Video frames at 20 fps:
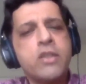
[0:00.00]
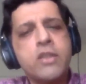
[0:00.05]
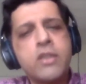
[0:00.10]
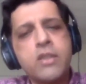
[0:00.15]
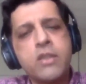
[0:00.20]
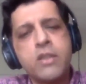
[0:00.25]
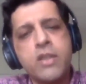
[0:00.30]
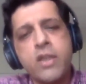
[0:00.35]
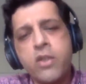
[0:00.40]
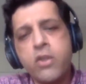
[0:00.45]
The
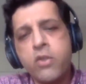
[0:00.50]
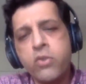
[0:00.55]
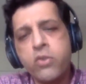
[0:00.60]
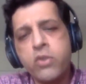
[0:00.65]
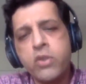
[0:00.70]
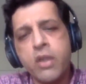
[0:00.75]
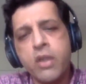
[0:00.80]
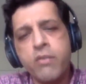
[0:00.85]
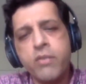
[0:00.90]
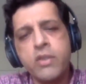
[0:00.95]

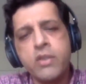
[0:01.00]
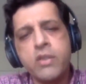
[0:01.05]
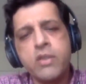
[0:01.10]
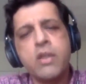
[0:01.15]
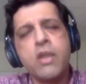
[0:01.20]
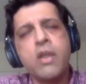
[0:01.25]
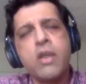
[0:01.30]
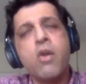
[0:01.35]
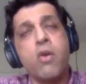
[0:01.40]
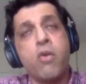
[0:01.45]
challenges
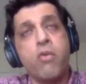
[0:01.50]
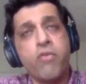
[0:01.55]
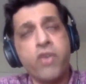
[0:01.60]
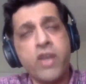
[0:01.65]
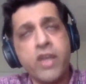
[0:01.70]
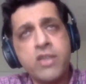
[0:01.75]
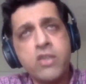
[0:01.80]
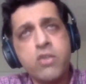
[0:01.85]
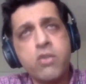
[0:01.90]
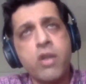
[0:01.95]
that you
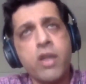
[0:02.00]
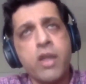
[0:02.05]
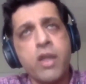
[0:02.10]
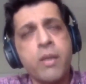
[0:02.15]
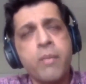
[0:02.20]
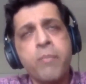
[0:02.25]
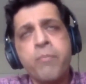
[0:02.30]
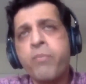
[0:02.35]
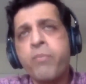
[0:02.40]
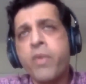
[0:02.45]
service
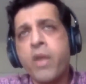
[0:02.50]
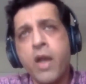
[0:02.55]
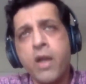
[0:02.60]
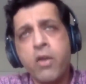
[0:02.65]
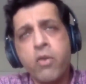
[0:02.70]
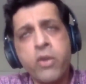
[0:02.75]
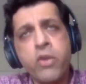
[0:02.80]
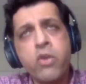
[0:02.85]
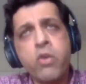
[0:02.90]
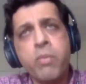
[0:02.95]
or face
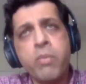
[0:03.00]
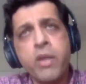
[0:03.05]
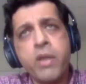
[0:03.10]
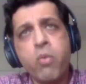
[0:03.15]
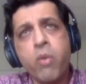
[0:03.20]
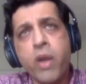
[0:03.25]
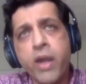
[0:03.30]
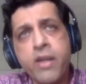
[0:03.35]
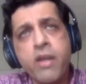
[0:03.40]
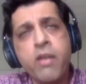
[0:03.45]
today
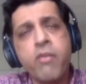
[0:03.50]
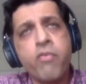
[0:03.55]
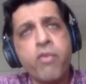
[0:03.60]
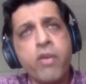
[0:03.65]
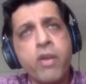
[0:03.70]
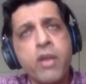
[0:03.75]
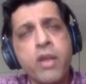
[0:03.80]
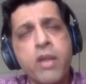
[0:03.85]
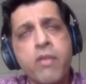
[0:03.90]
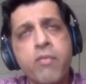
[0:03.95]
are going to
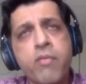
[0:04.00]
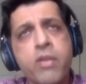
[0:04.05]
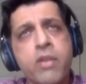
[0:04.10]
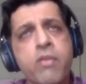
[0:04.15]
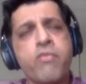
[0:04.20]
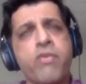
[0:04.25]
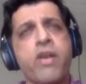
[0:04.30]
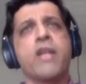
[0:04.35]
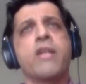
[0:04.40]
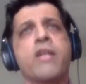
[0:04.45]
be quite
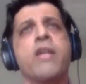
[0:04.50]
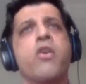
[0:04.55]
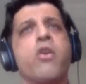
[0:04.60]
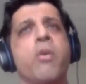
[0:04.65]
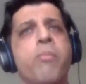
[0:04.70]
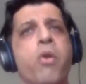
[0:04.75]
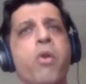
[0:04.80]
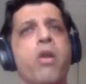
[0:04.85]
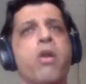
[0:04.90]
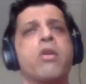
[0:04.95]
different
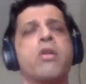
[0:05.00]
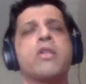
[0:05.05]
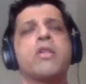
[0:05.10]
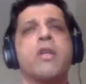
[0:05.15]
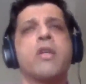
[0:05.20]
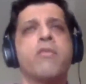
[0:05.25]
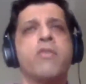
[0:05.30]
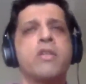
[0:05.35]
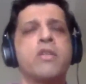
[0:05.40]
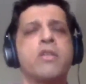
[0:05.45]
given the
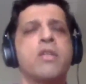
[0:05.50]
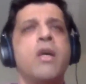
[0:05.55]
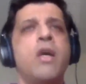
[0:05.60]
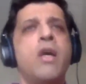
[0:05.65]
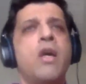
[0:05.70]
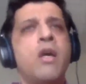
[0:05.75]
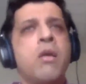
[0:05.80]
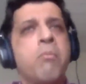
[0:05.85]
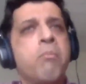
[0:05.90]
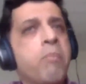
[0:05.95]
fact that your
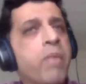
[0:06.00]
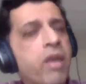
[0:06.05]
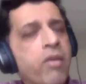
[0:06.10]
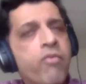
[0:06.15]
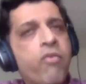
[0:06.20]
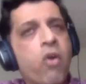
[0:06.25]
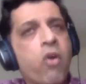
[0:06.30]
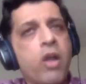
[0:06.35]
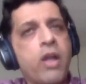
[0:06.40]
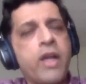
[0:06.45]
product or
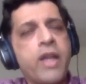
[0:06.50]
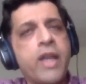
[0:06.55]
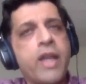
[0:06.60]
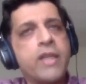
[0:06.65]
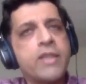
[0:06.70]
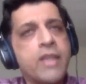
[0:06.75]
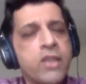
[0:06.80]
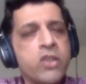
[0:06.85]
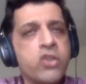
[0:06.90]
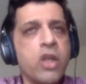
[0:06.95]
service
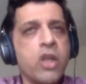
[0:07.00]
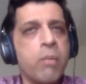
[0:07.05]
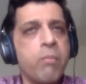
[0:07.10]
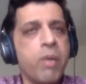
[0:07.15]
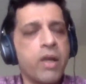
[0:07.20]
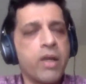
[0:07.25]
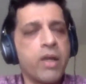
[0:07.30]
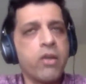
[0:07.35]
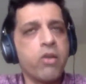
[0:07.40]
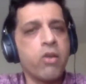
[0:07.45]
may fall
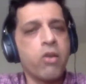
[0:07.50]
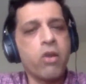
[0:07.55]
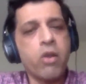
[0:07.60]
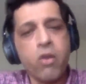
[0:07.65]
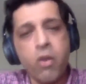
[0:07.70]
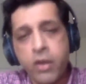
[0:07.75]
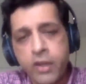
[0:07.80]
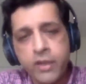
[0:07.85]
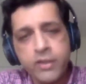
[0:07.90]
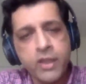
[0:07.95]
in an
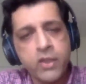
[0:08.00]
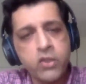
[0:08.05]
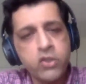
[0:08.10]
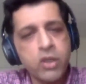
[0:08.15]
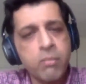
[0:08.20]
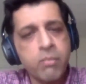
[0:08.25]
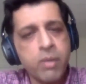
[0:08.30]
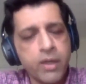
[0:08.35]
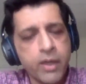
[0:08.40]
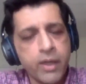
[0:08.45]
essential bucket
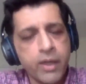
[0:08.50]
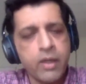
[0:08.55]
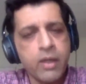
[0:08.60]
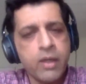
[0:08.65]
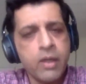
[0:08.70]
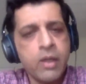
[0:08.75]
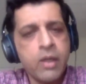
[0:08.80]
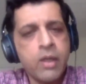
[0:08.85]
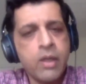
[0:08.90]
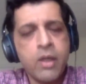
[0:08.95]
or a
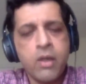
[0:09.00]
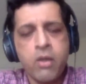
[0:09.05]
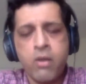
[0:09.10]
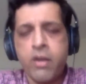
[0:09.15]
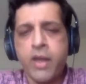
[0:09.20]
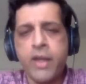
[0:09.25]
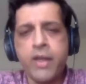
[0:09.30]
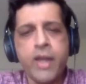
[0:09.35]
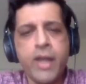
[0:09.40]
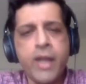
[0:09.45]
non-essential
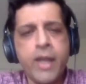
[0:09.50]
bucket,